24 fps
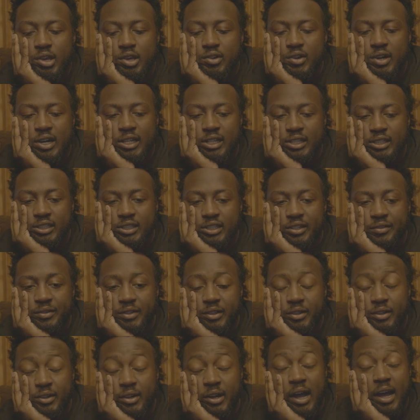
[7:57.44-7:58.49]
quality. If
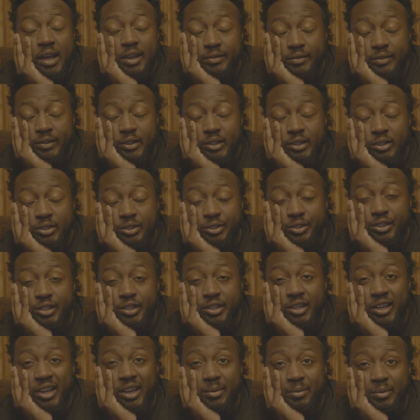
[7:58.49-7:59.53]
your iPhone or
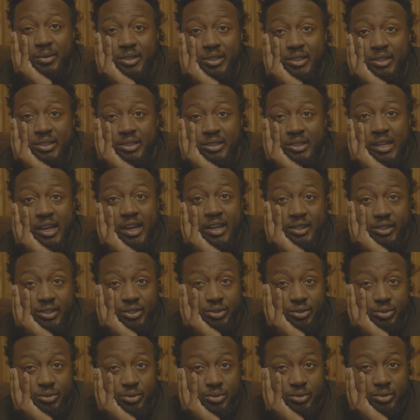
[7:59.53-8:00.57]
your camera does not
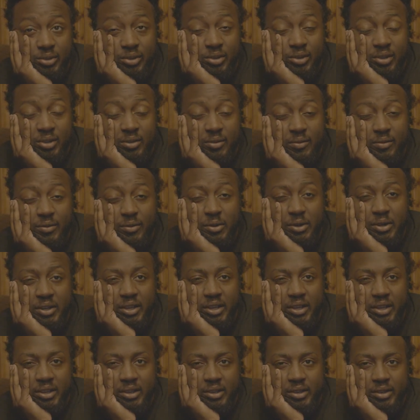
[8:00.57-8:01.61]
shoot 4K,